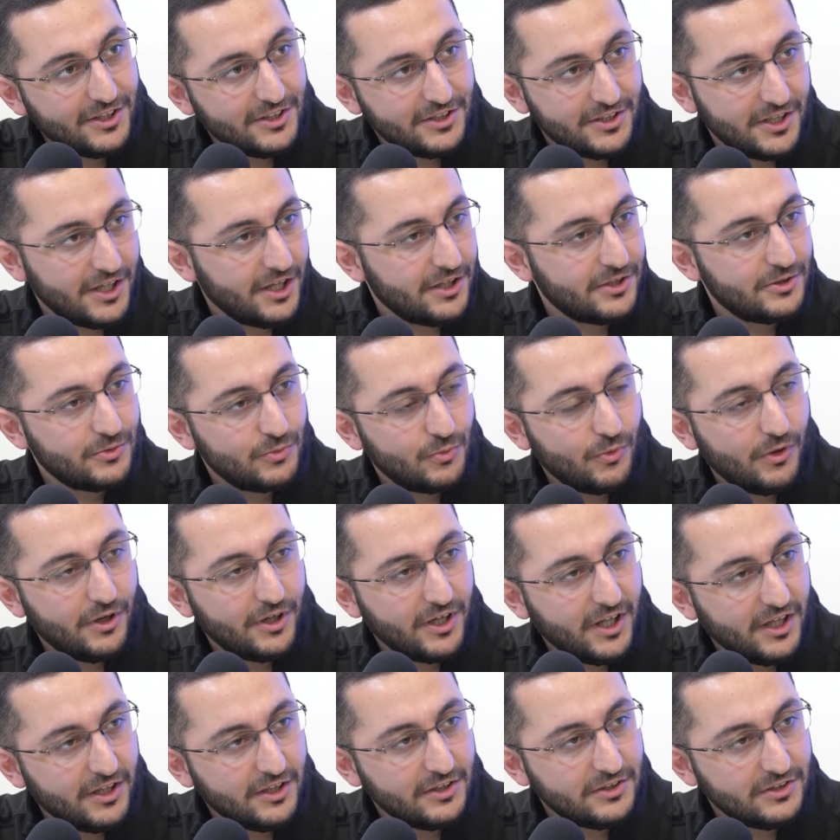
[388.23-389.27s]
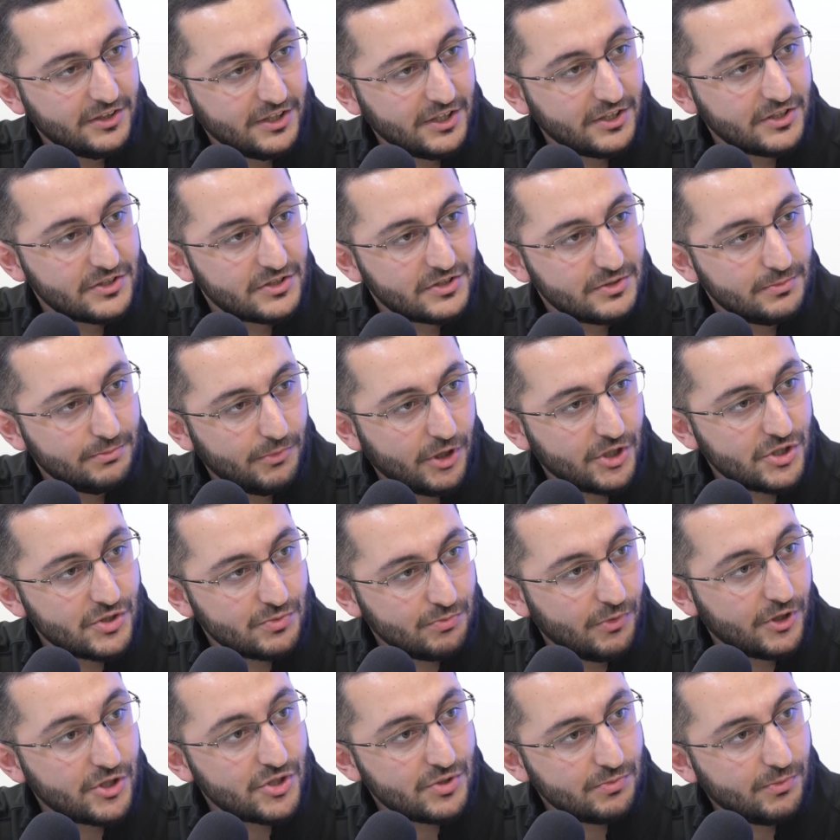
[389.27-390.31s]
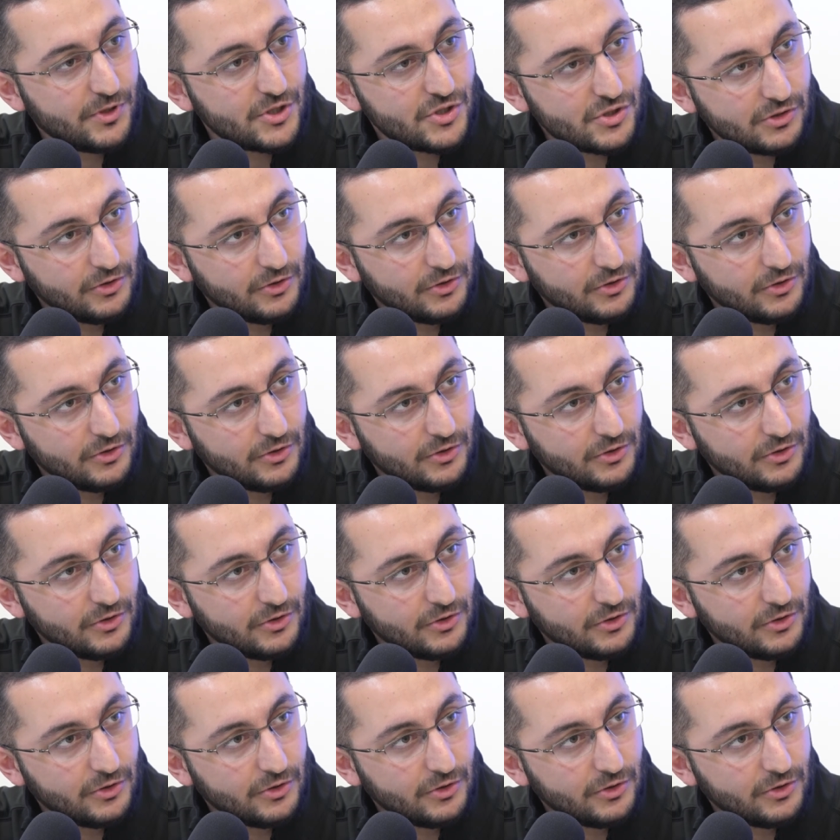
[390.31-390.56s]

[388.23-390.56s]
the other one takes much, much, much